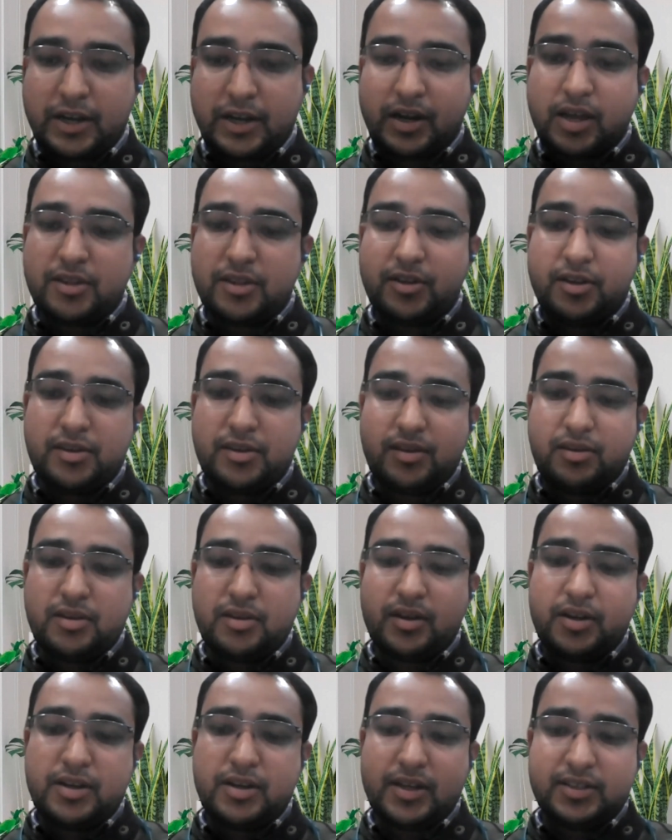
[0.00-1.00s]
Correct,
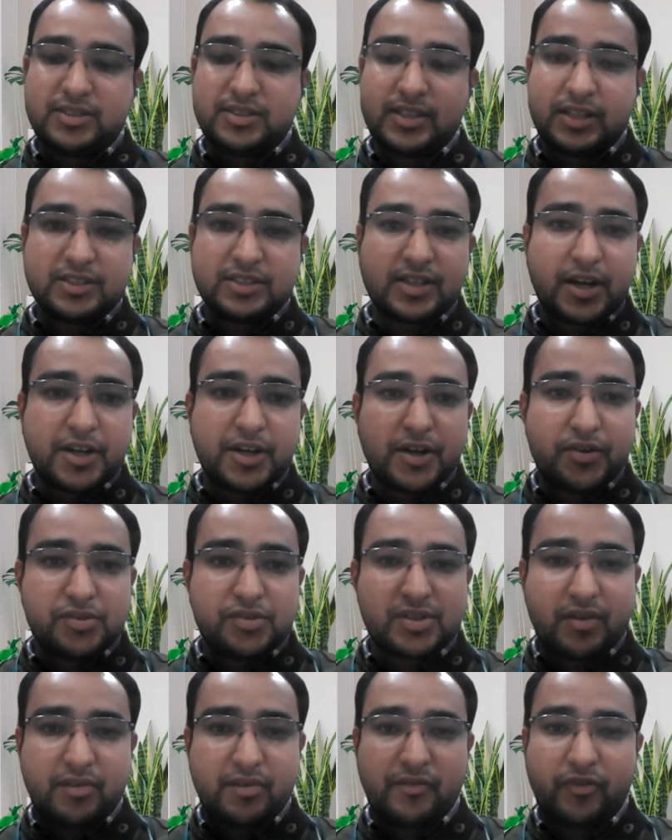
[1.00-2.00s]
Adrit. It is
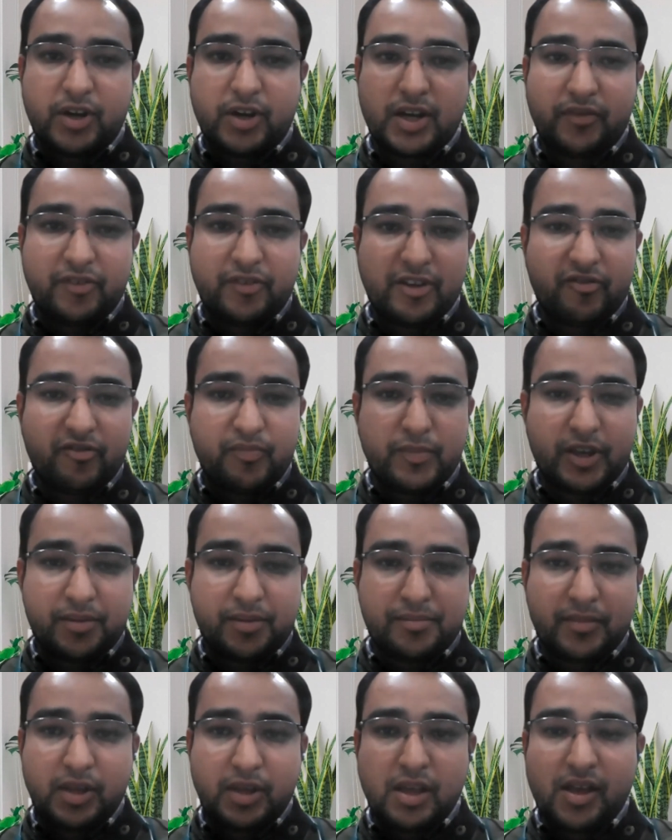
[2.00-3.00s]
6:30 to
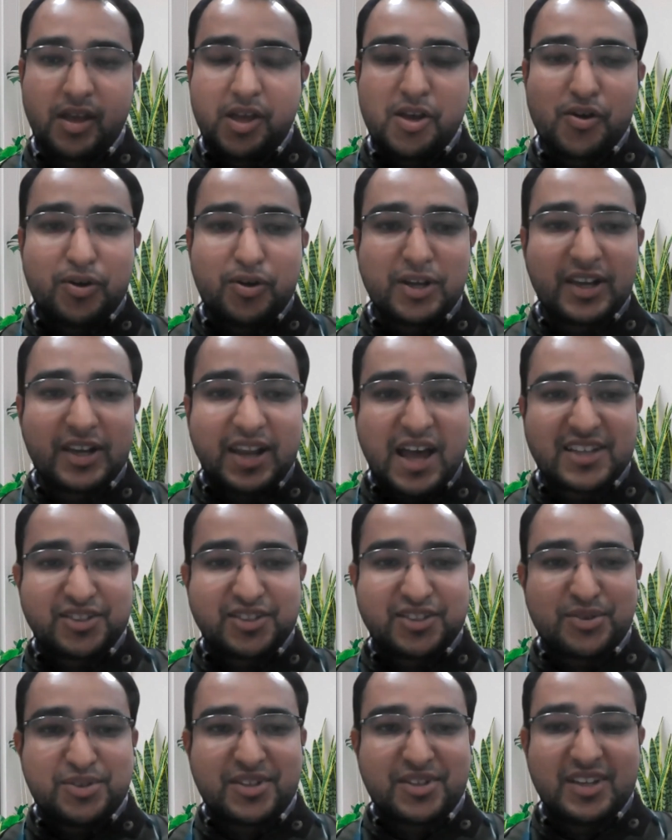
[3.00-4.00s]
7:45 p.m. Okay,
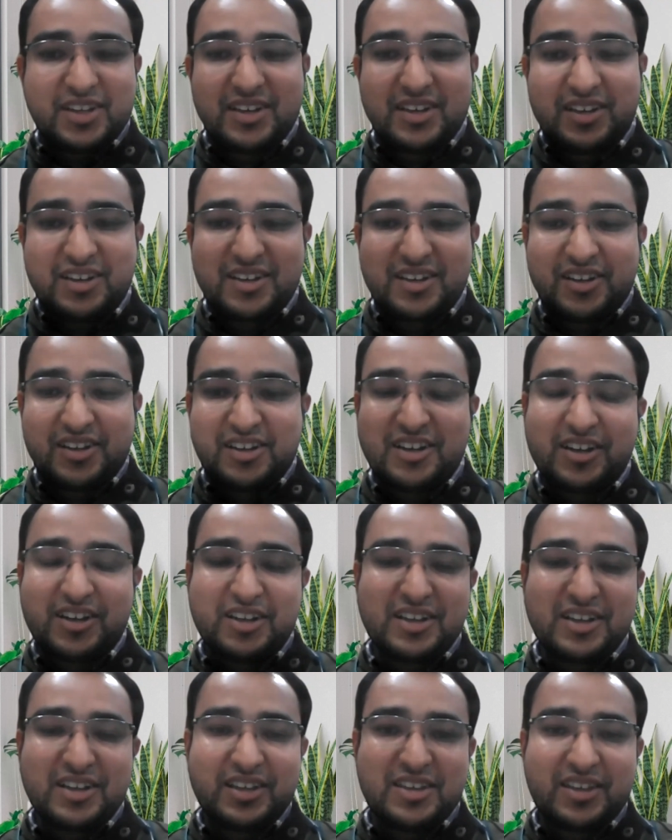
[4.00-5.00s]
last question.
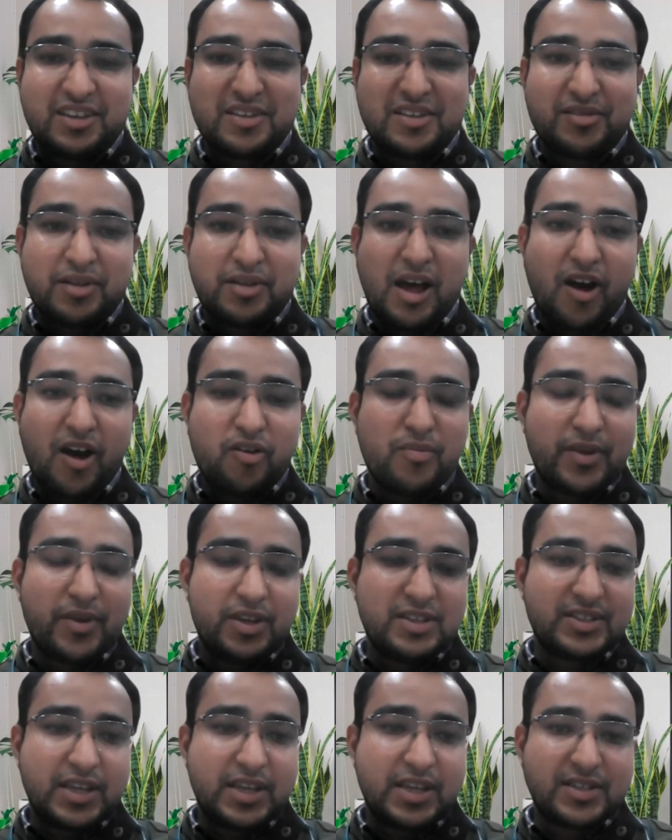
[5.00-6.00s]
How
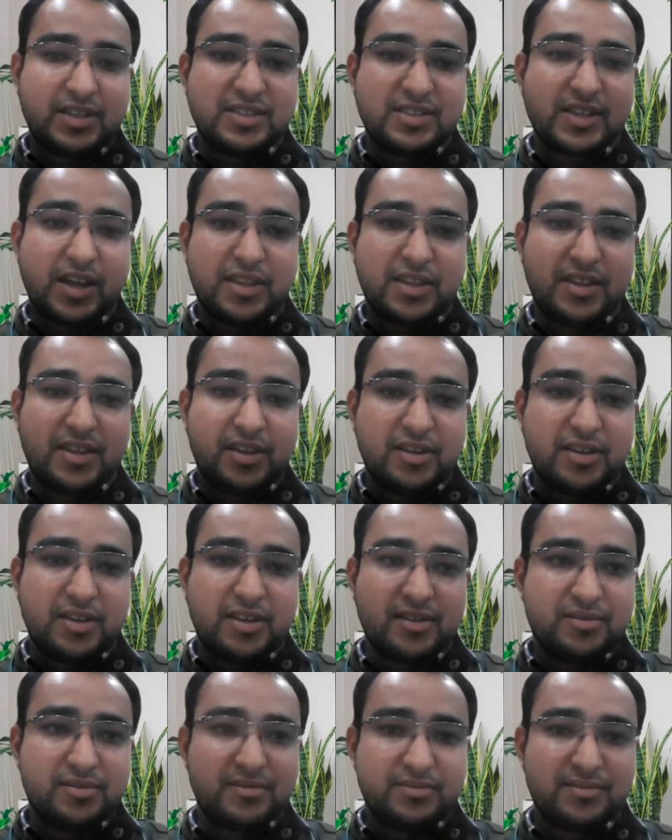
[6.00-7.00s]
many sessions are
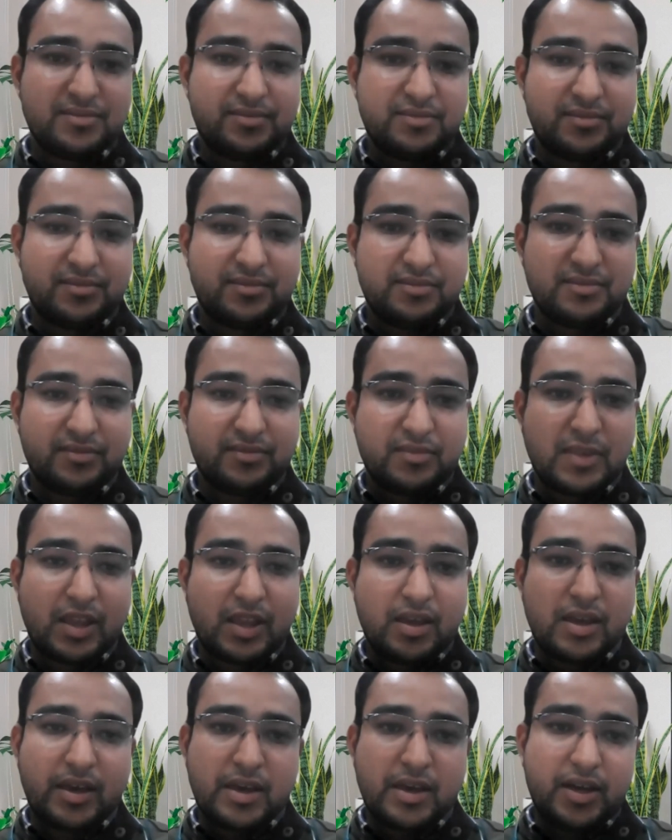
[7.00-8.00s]
there?
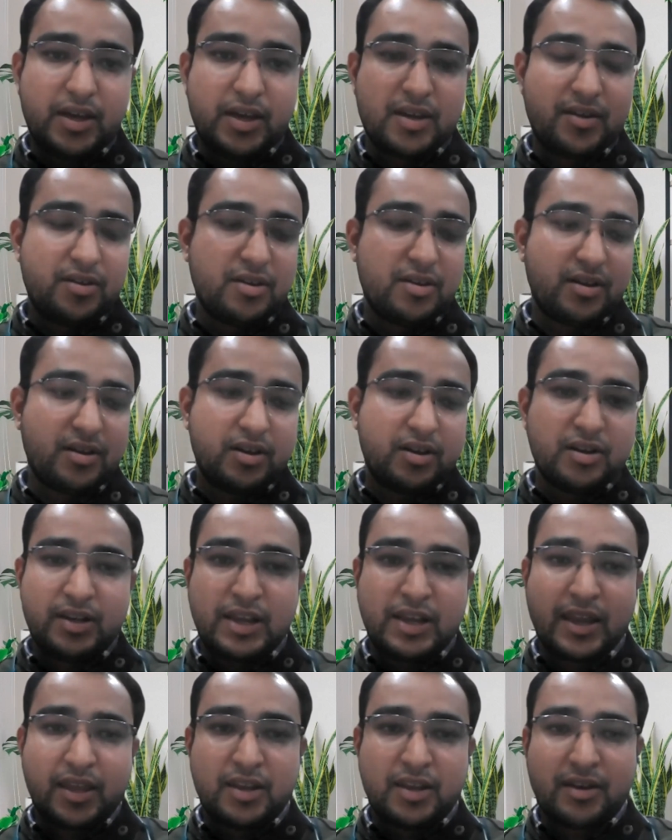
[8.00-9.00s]
And
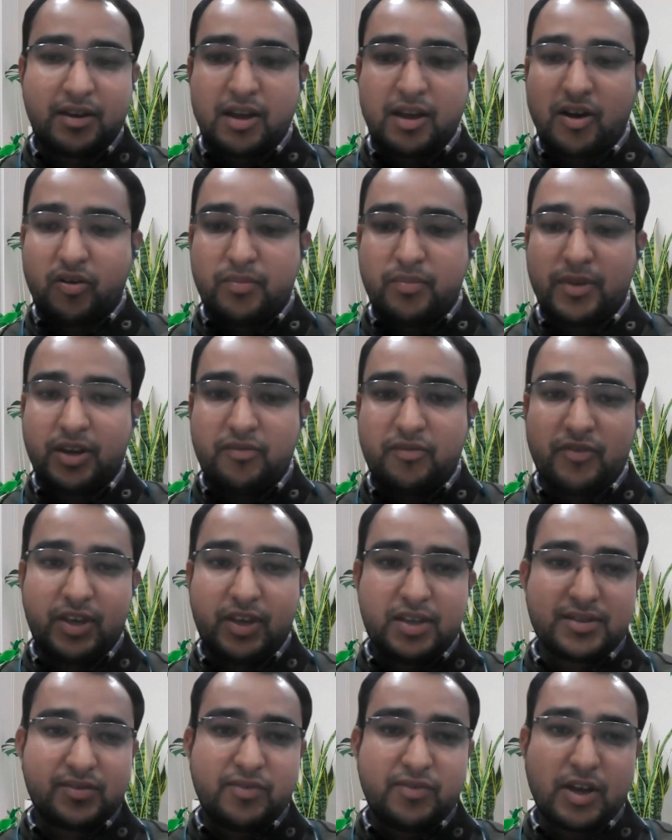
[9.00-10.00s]
like in how
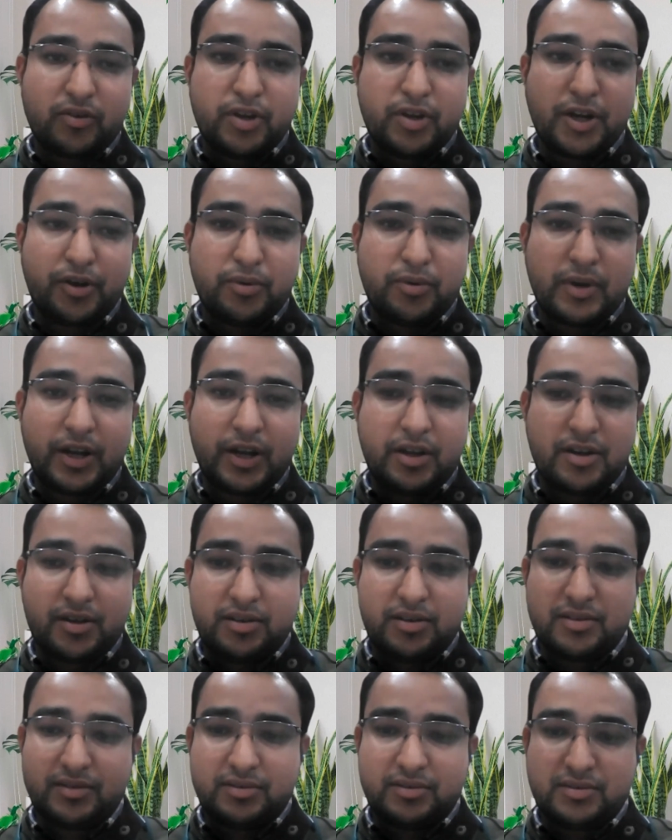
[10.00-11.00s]
many weeks we are going to
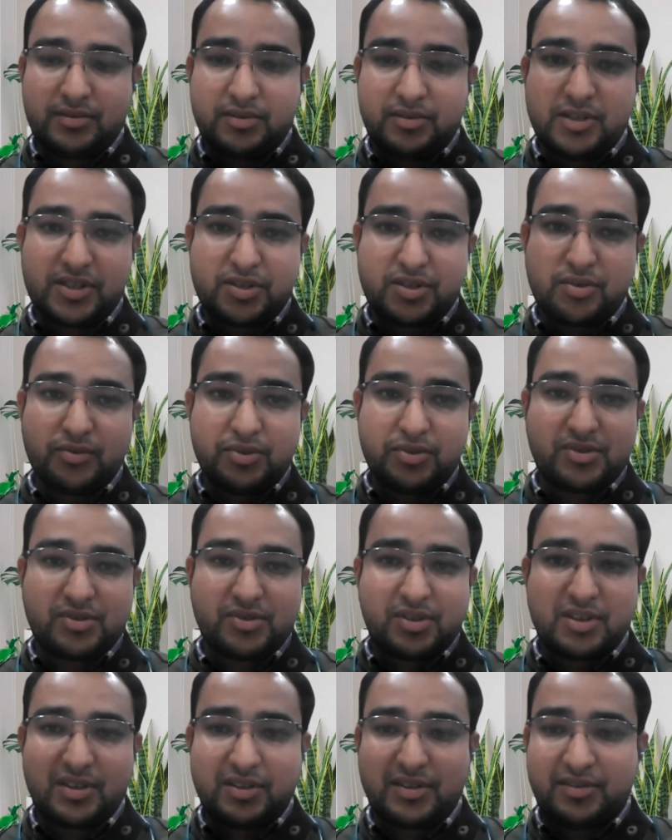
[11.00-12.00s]
end this
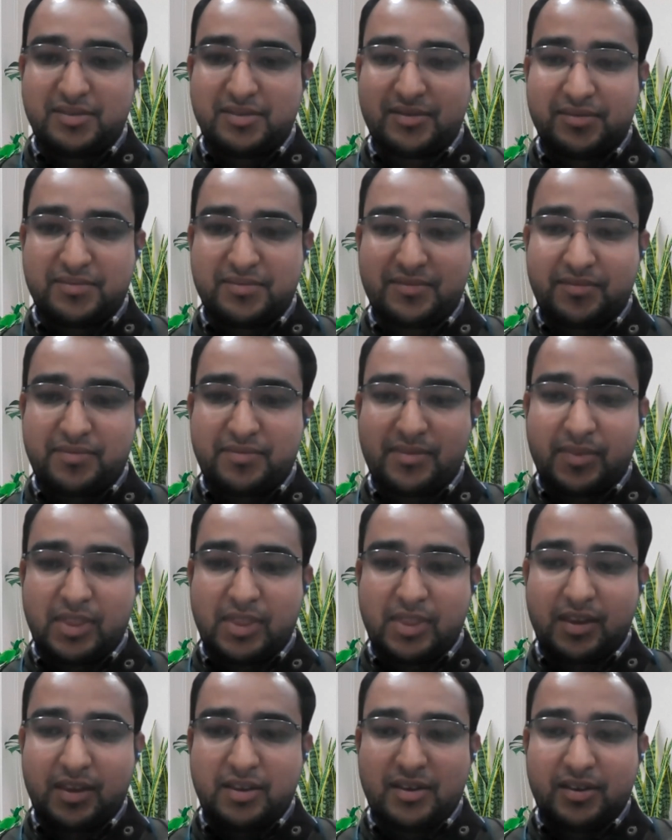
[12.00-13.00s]
course?
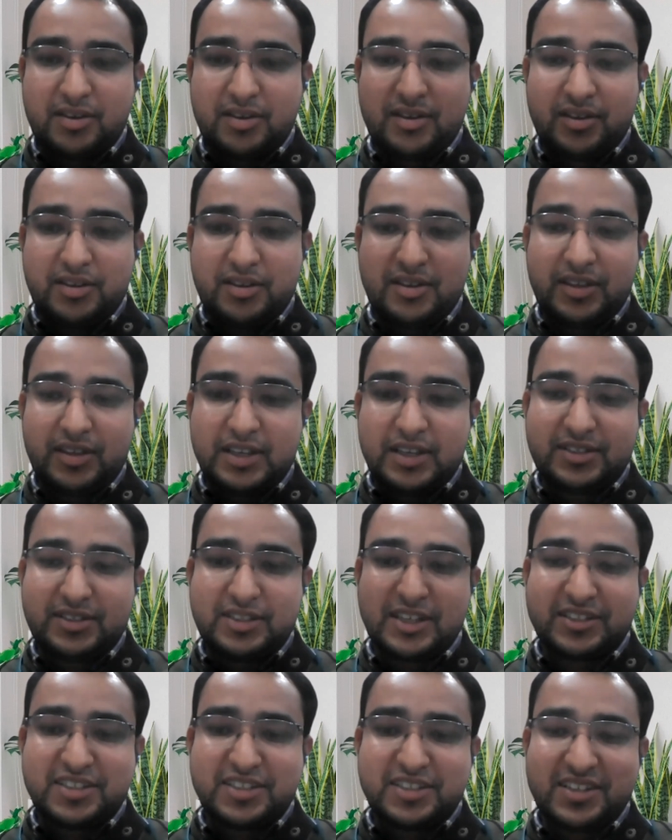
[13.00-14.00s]
Yes,
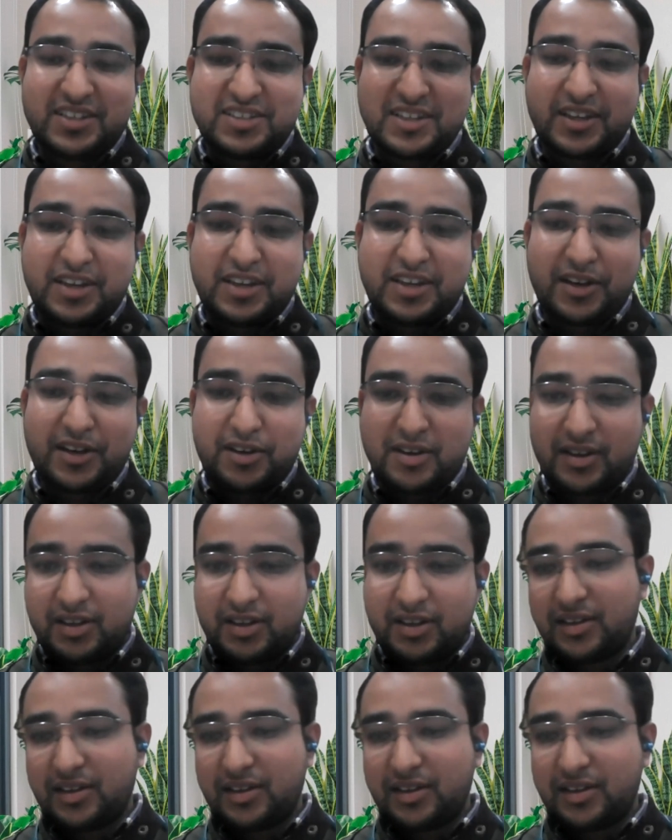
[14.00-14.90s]
16 is correct.